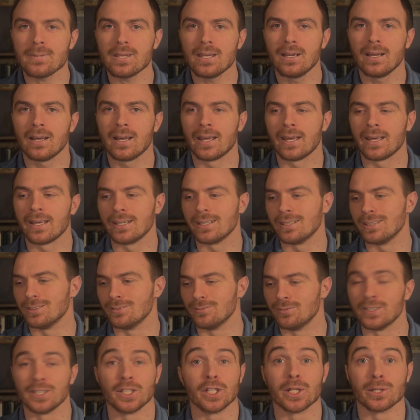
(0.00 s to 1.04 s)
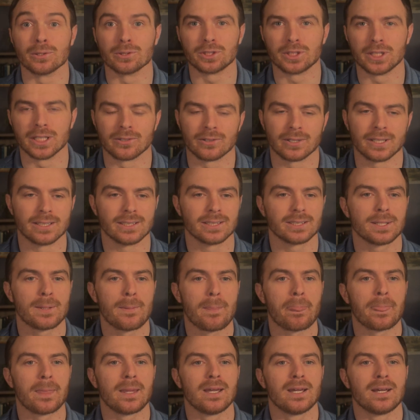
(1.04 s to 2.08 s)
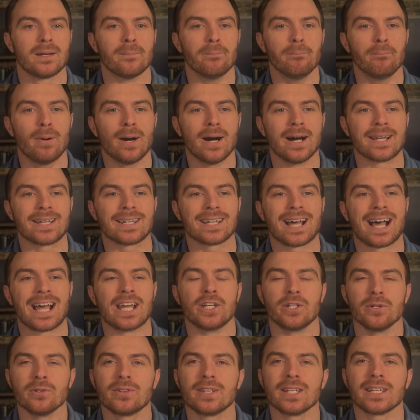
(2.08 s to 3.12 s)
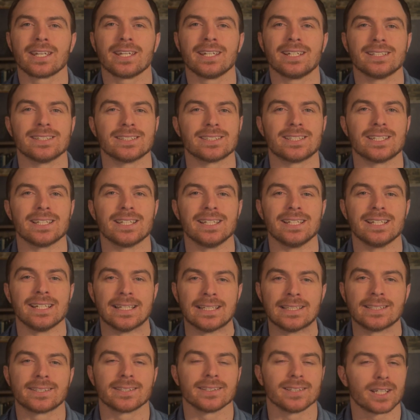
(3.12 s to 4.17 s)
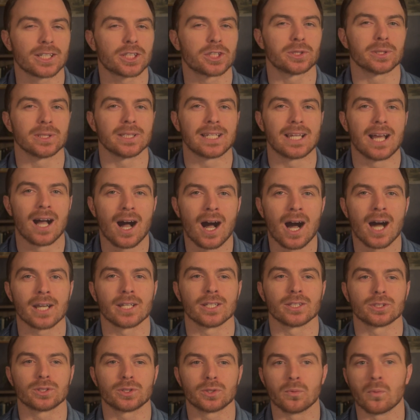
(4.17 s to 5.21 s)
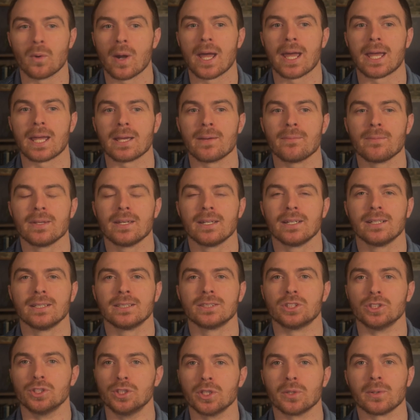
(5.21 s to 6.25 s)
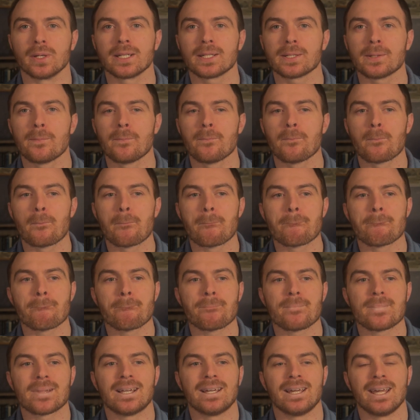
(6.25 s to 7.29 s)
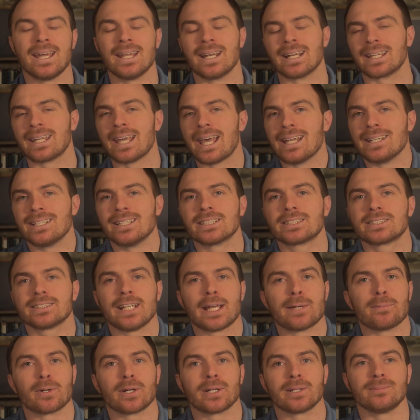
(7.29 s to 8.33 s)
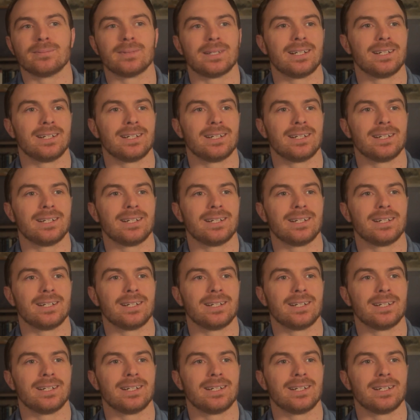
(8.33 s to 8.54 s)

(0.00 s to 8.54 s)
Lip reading: a video series, but I do think it is the intellectually honest way to do it. And again, disclaimer,